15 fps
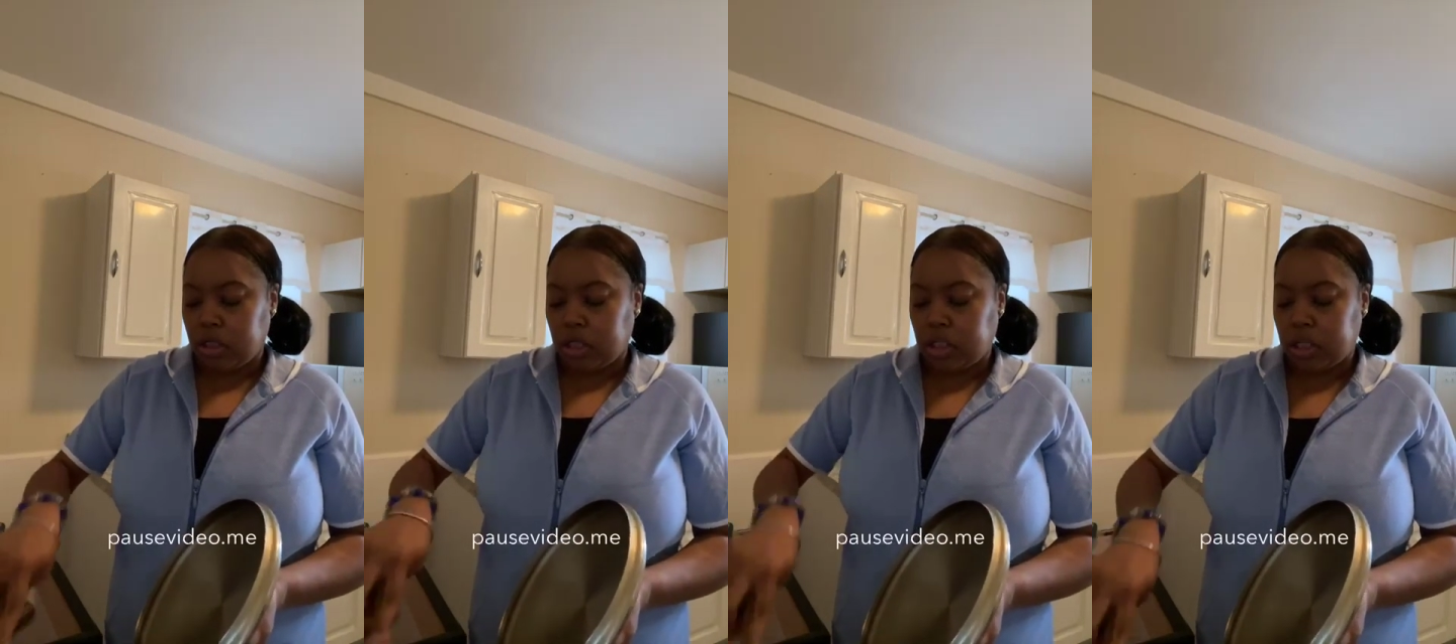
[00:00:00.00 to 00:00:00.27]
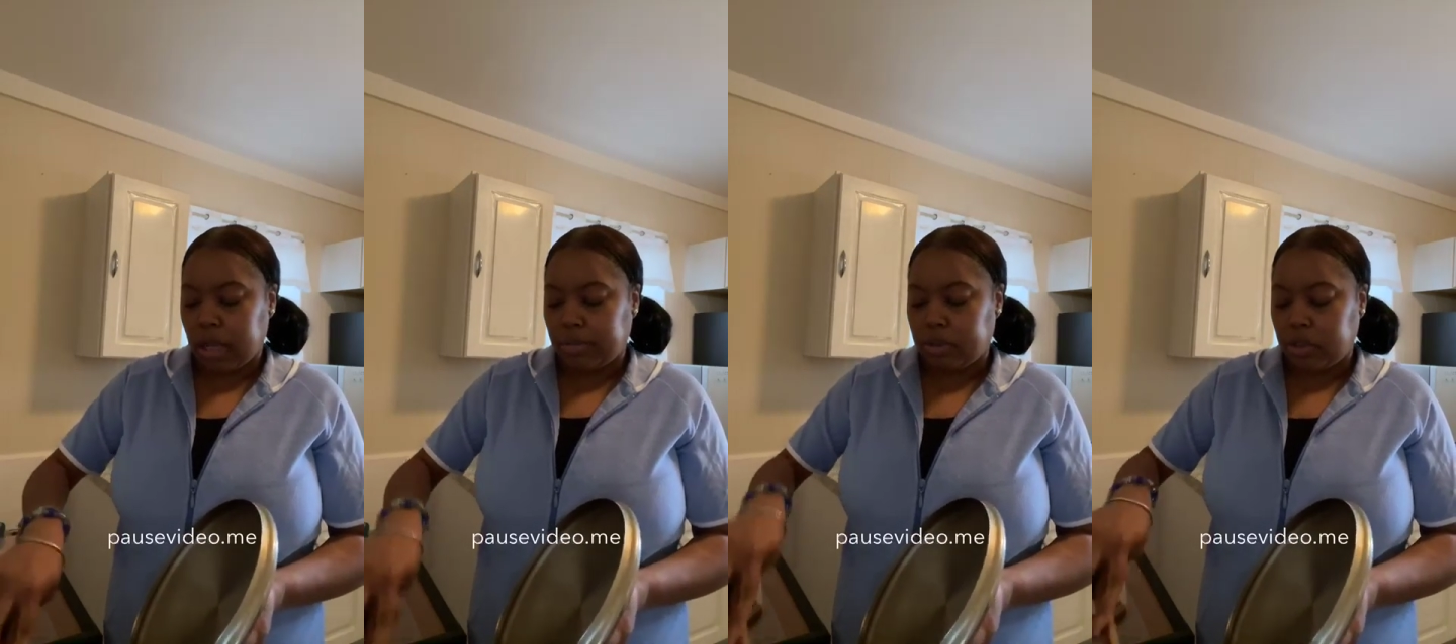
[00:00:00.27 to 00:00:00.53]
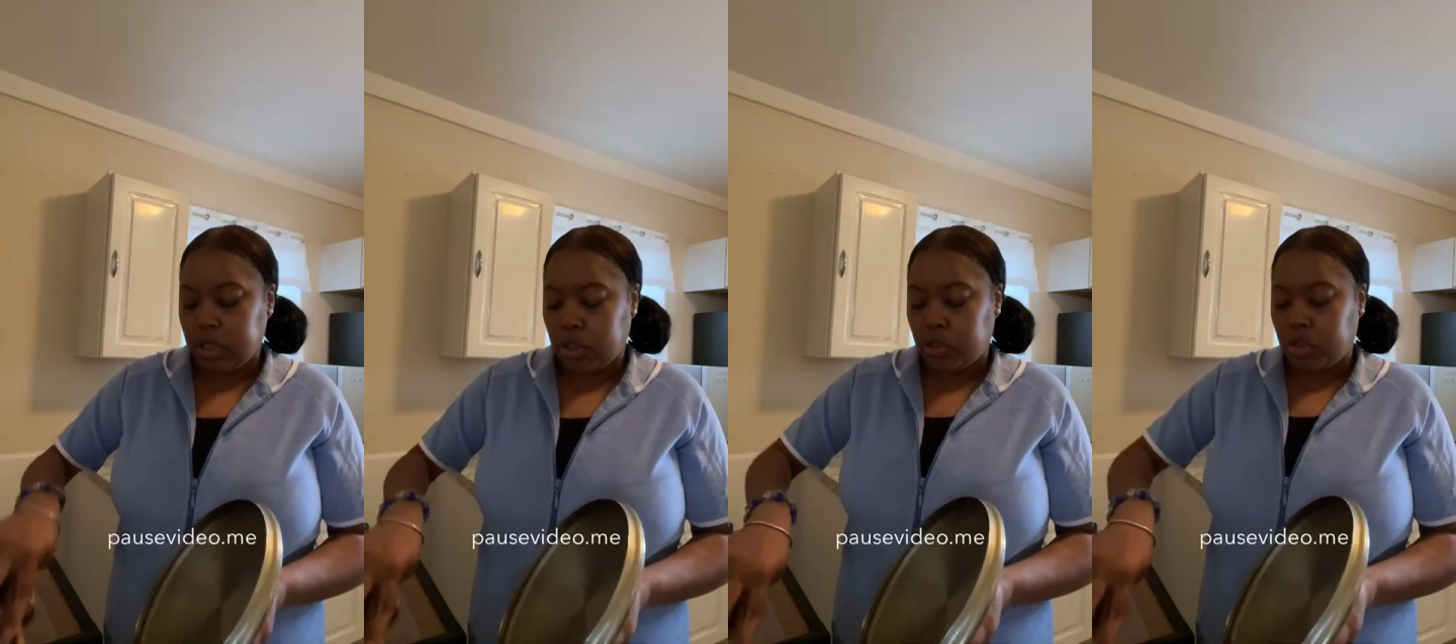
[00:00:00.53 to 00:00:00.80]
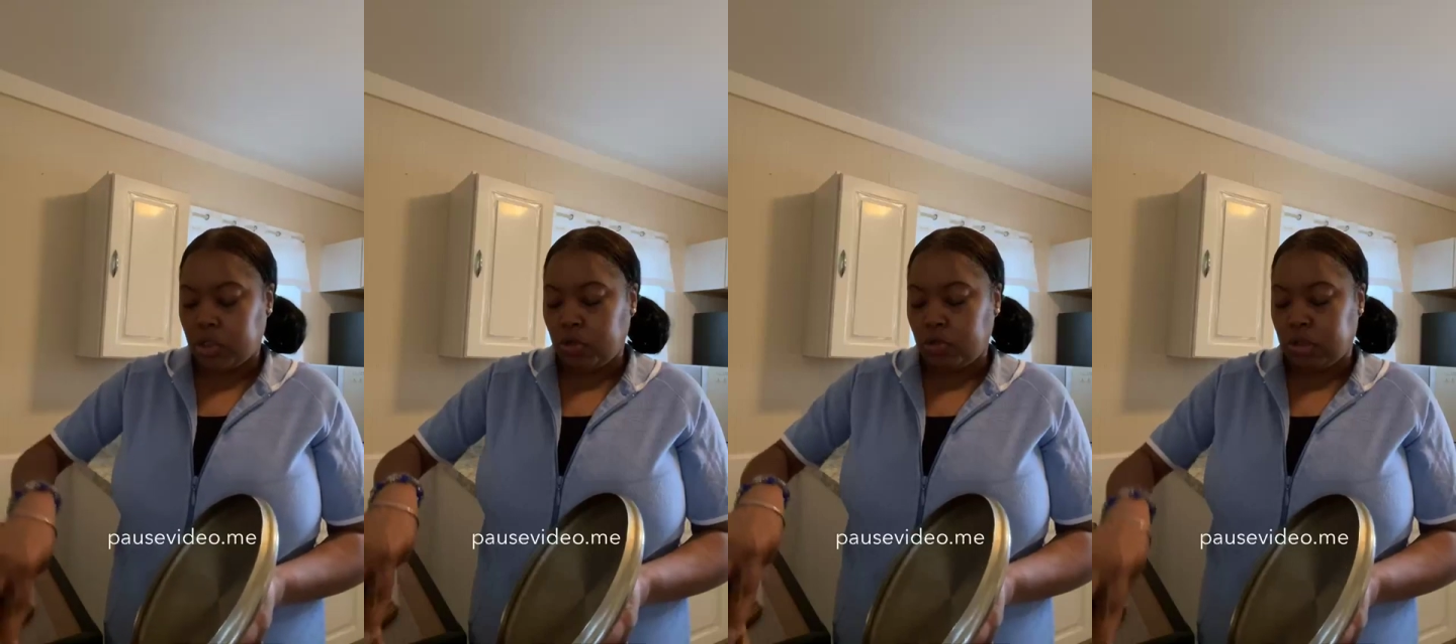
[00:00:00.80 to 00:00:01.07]

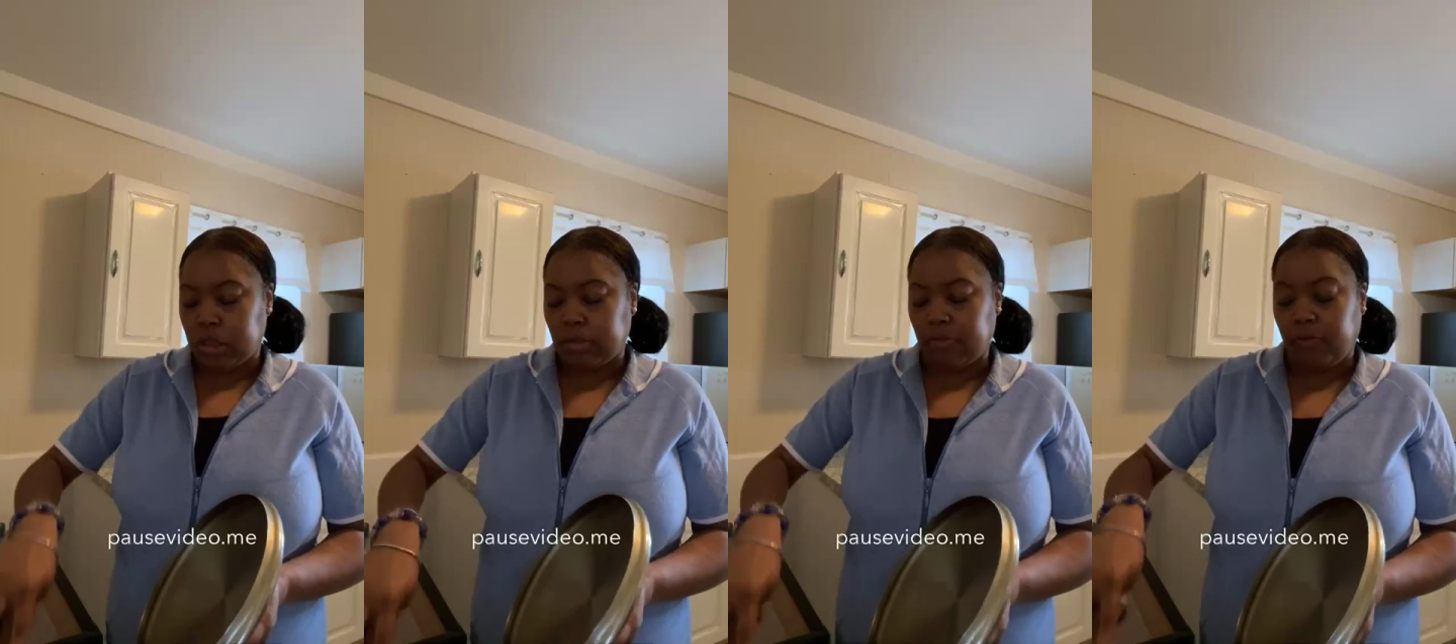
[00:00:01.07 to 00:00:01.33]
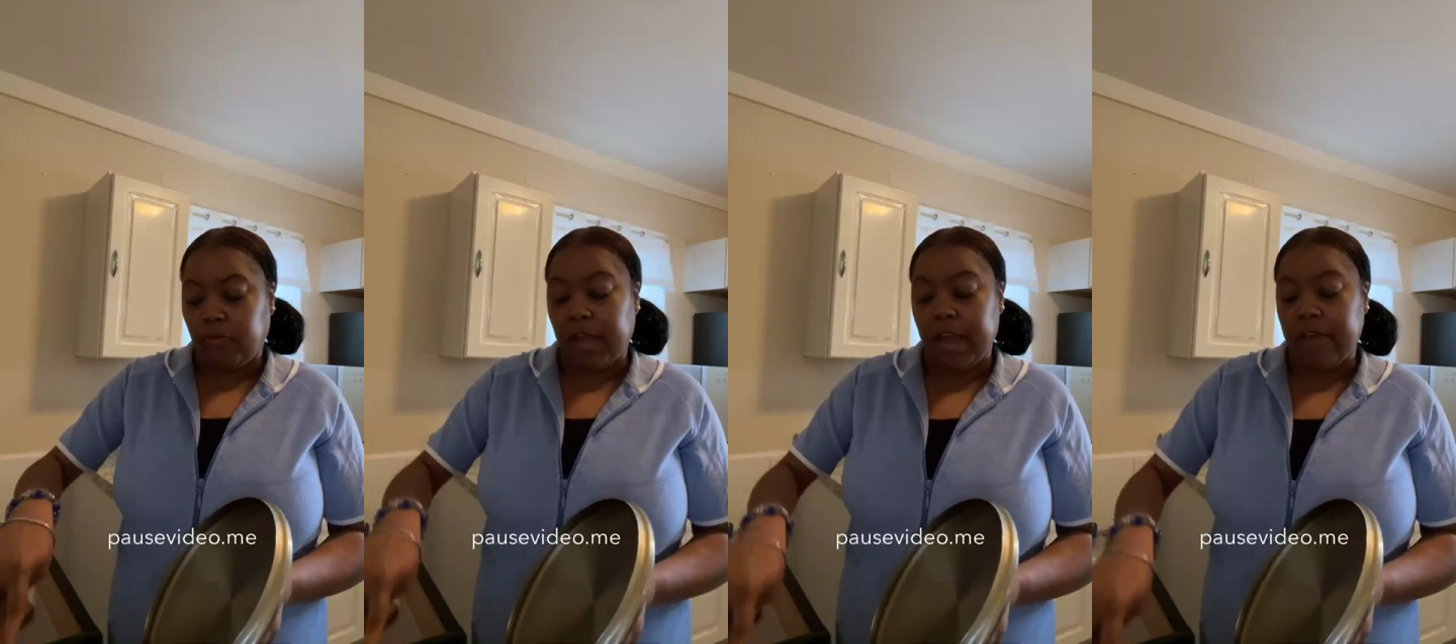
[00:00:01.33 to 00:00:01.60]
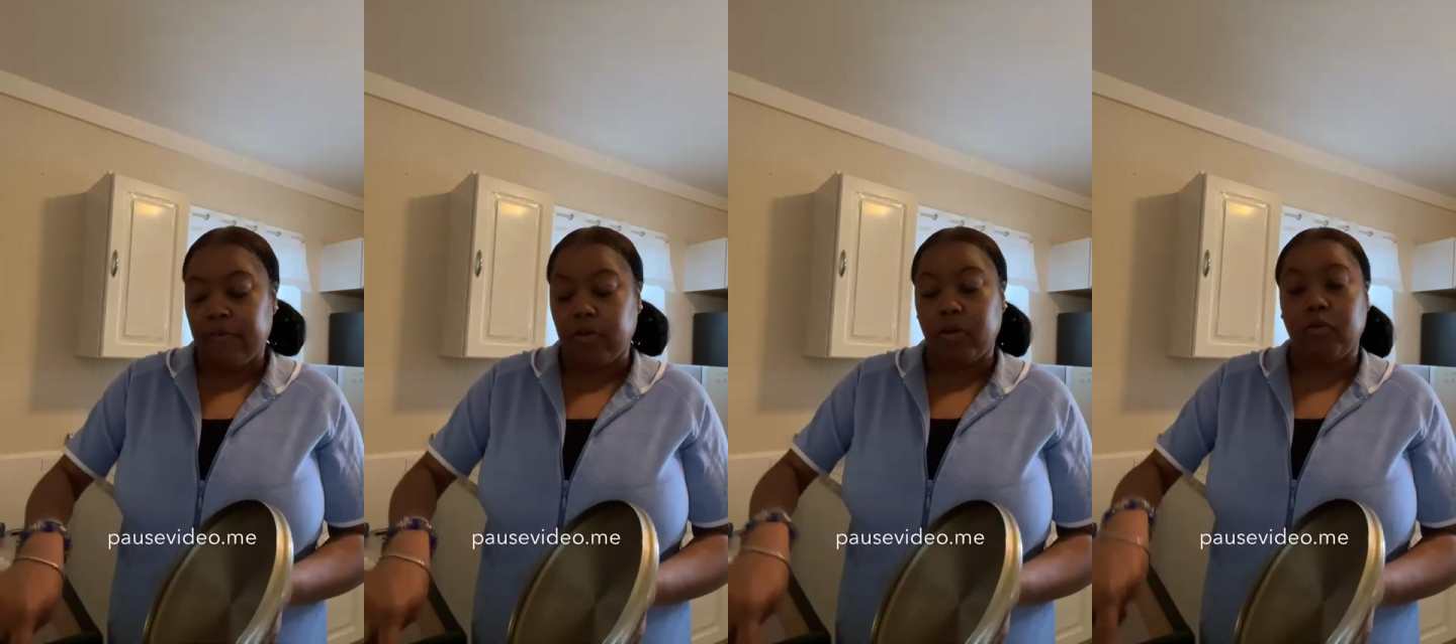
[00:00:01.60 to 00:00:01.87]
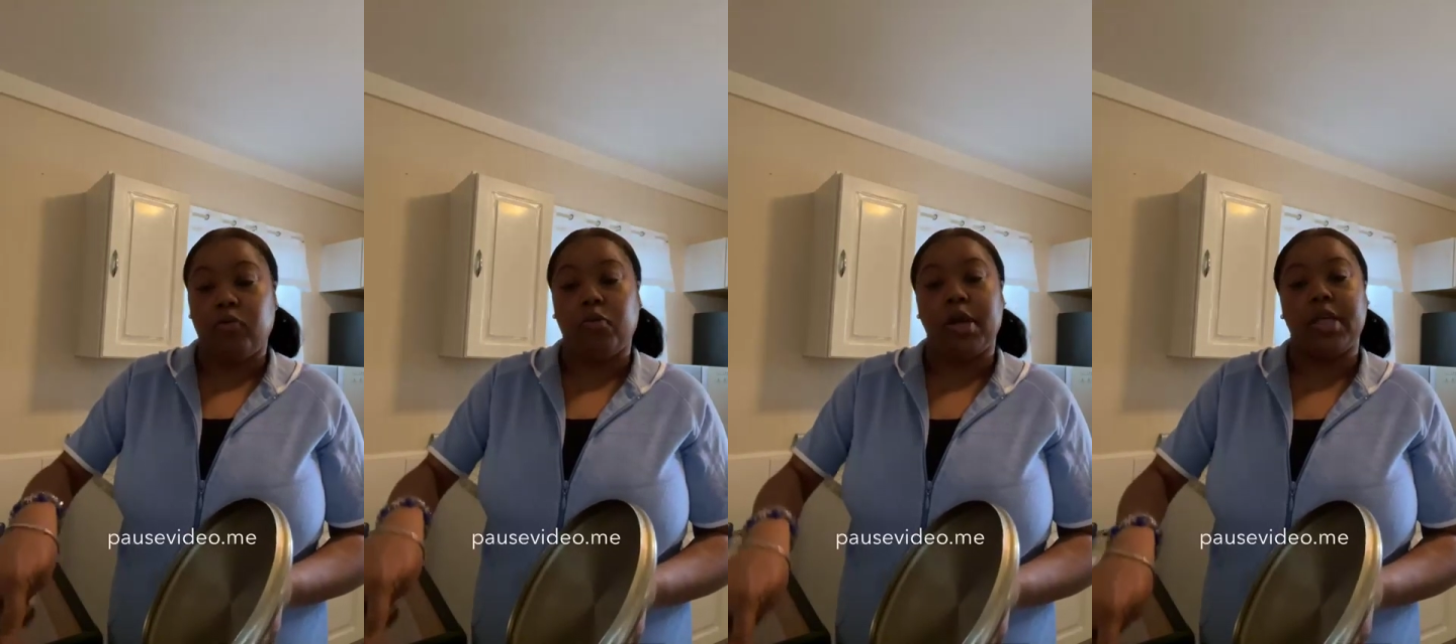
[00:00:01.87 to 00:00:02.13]
substitute some
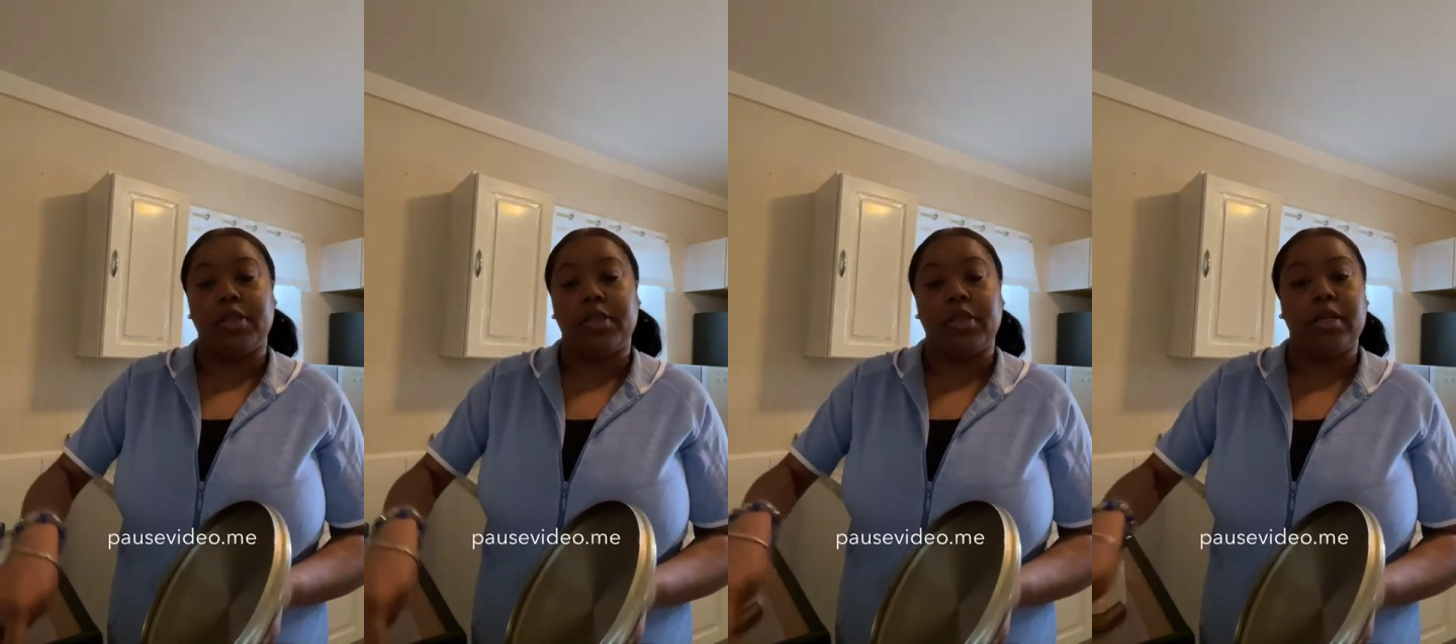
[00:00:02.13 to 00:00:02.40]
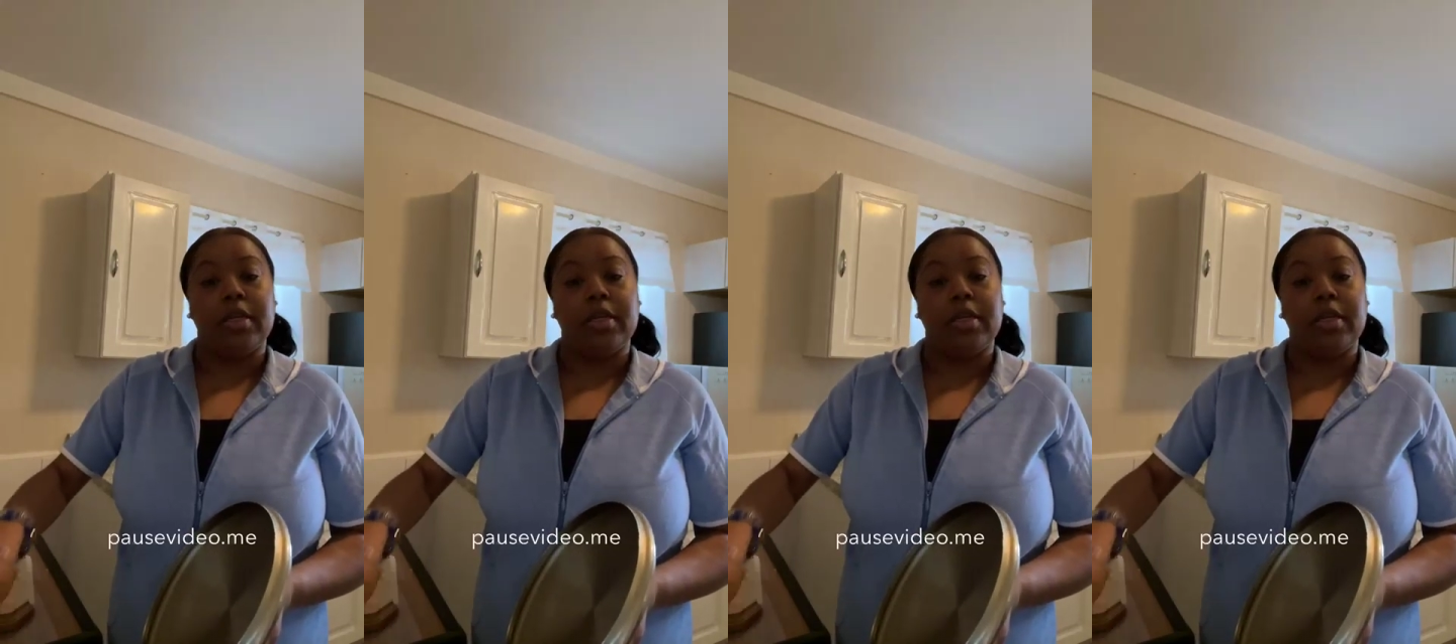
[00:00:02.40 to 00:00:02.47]
flavor with